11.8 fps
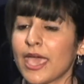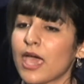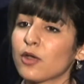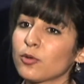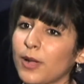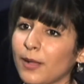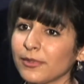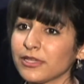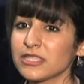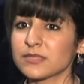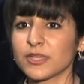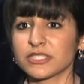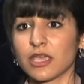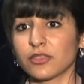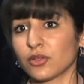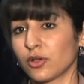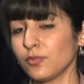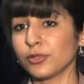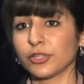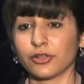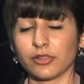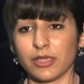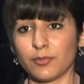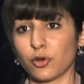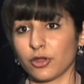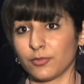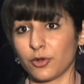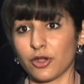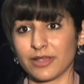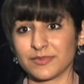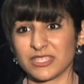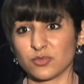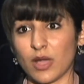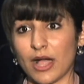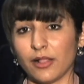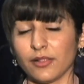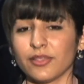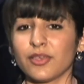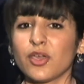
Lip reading: and Republicans must cut their own politically important programs as well.